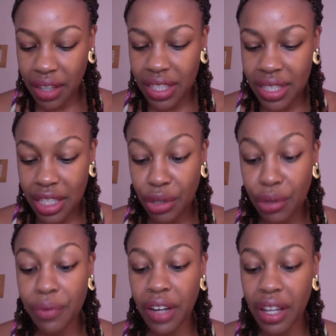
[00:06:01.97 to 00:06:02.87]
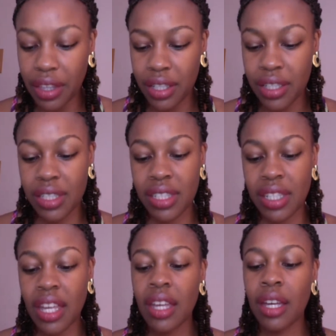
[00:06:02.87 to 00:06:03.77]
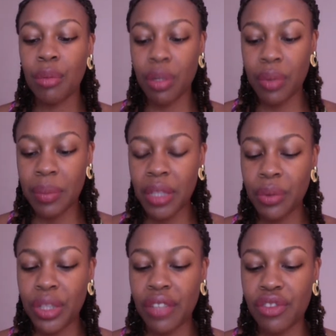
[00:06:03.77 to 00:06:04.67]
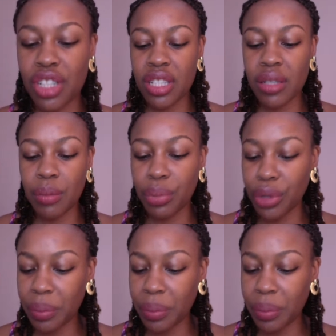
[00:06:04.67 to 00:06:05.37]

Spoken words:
Other single fathers probably would just